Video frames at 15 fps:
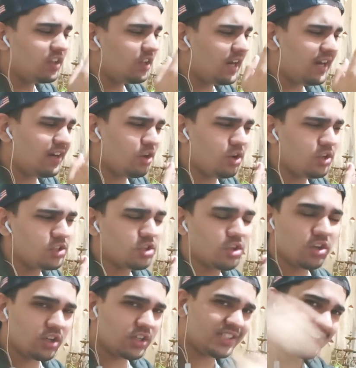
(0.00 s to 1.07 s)
and
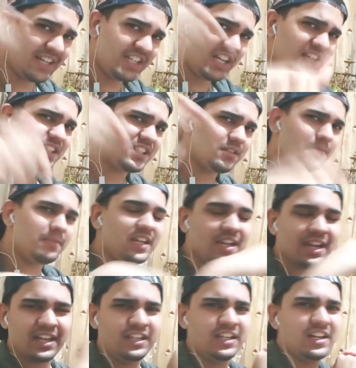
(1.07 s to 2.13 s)
also suggest me
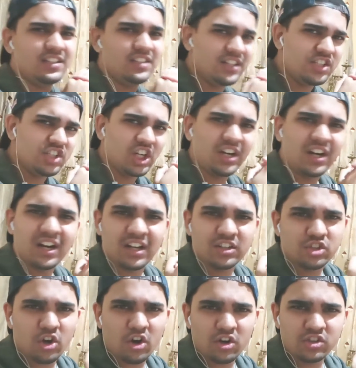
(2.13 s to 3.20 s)
any other ChungHa
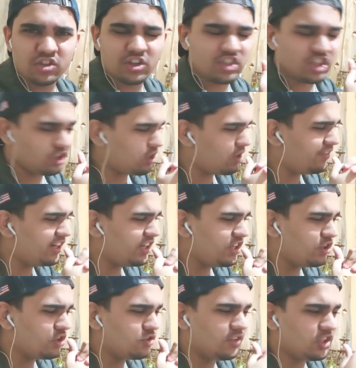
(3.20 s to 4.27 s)
songs or ChungHa
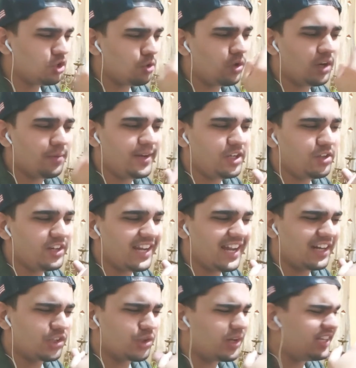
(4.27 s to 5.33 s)
videos which you want me to
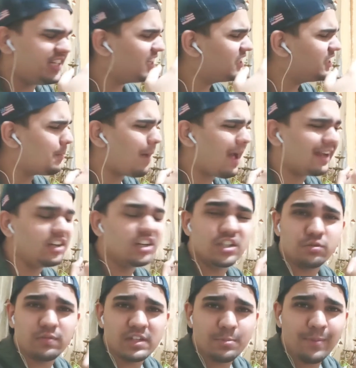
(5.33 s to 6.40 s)
react to, any other
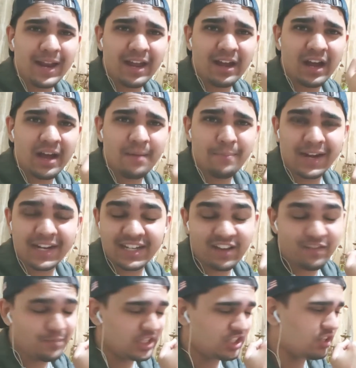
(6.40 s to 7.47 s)
bangers which I might
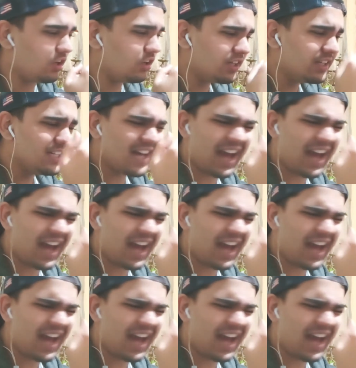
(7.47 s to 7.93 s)
have missed out.